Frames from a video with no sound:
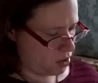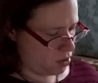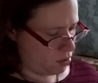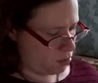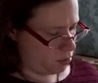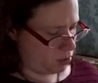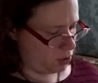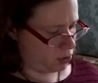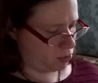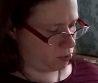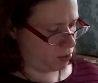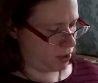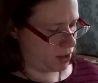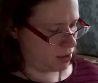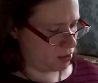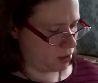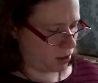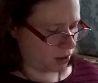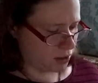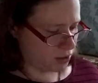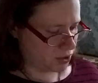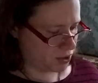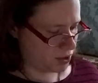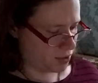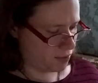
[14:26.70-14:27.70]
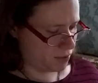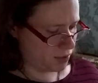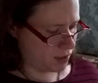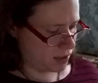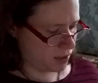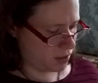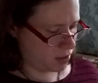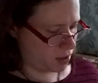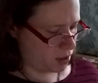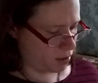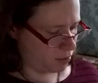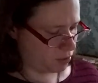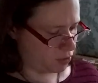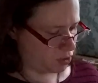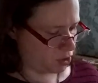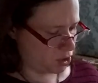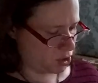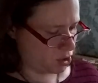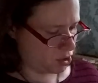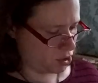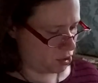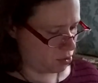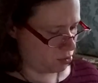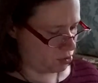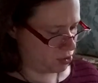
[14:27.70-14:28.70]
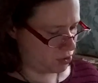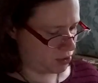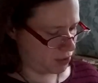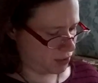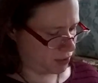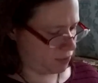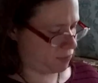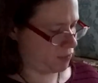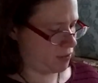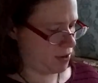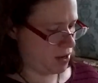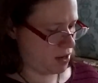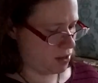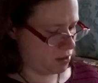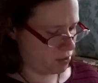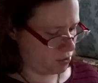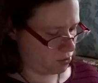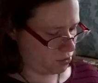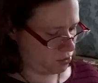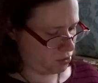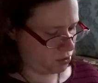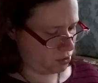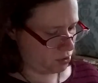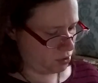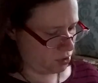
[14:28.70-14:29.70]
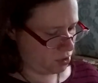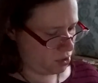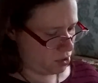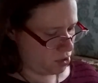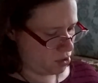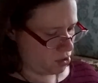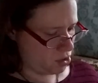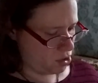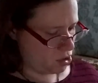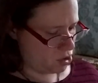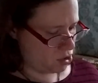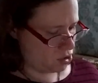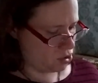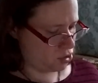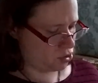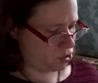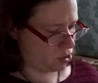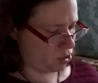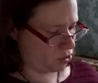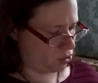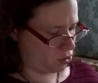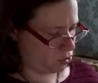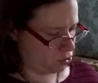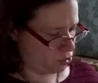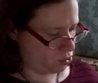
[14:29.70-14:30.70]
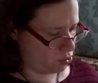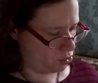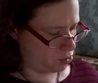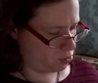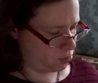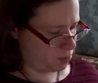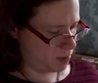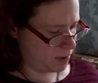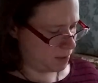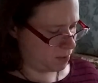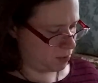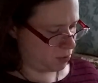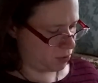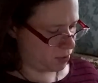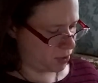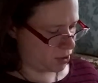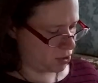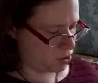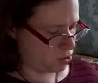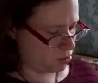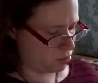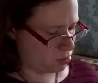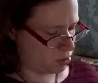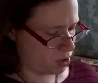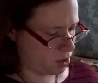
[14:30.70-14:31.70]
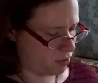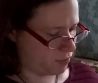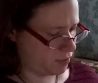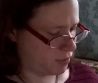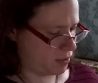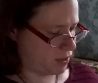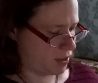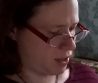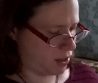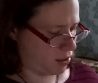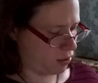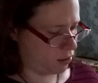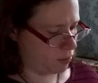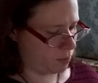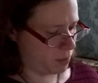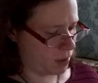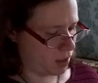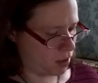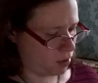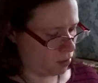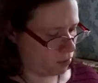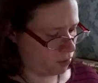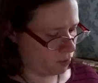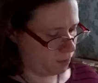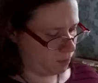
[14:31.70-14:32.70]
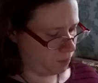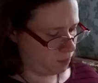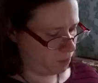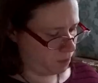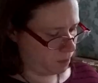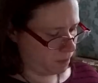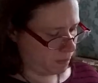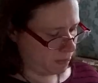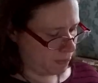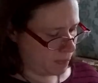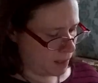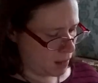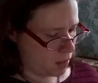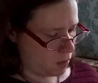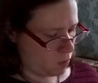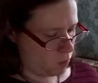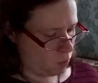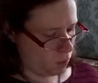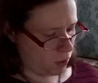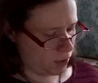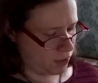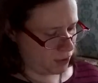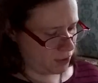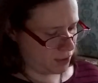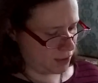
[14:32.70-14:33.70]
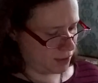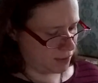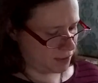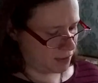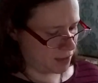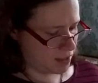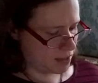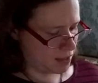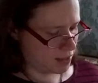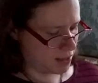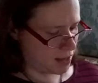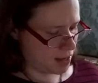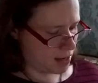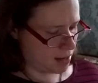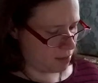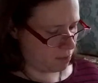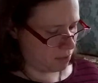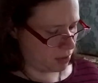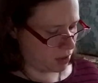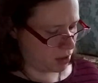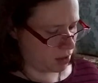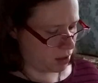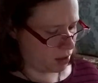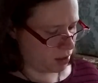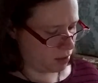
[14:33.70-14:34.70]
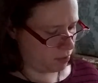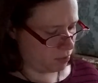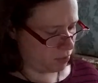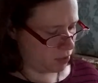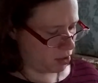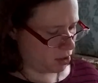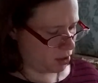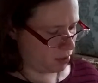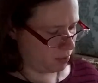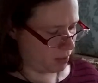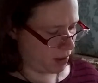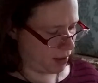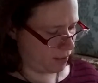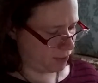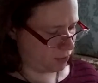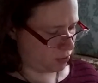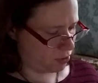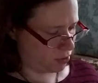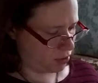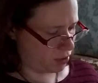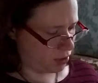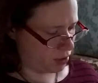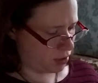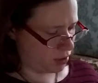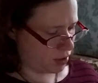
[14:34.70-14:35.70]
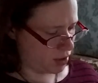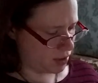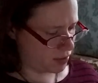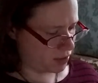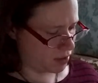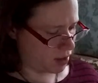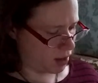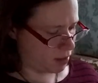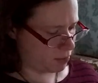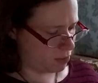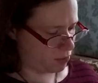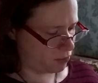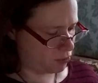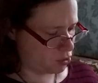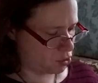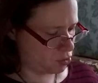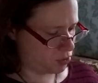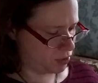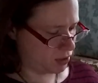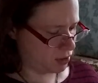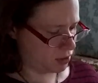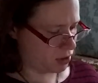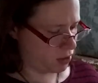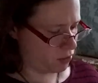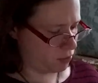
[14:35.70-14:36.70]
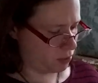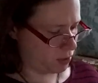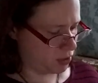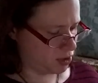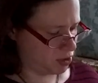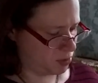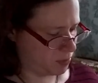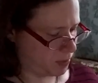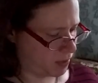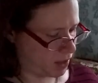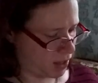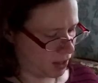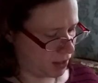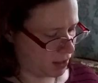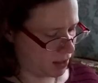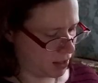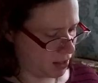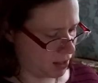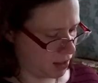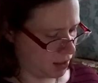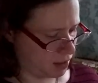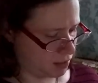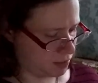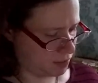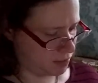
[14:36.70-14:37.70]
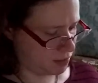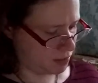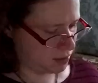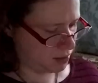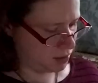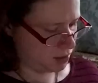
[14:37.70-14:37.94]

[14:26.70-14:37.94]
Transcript: With great longevity comes a huge disadvantage. You start to lose people that you love and care about. One thinks they can become numb after a time of losing loved ones, but I can't.